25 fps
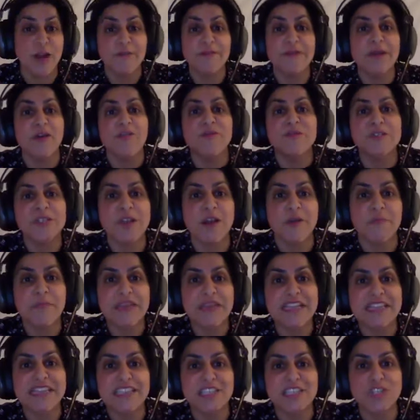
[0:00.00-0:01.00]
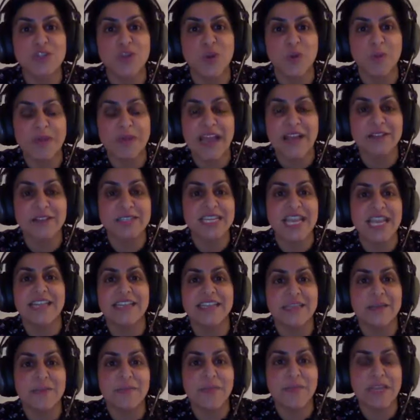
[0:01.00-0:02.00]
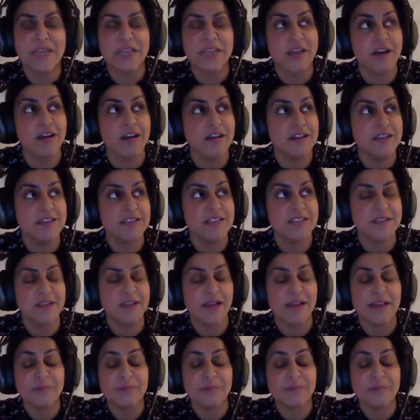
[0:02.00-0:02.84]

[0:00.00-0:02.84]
I mean, obviously I've been in this job now 10 and a bit years.